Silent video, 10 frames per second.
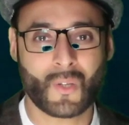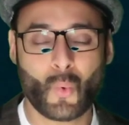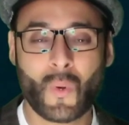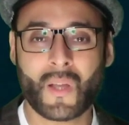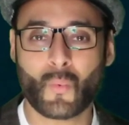the
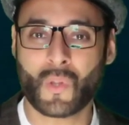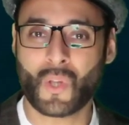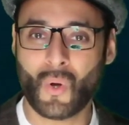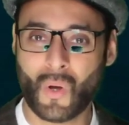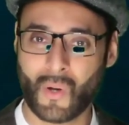Queen with
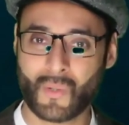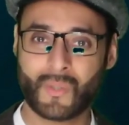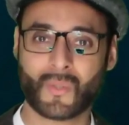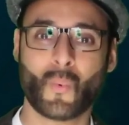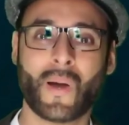your
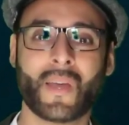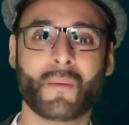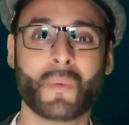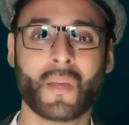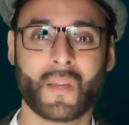host, Squire
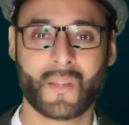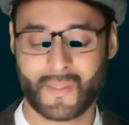Amir.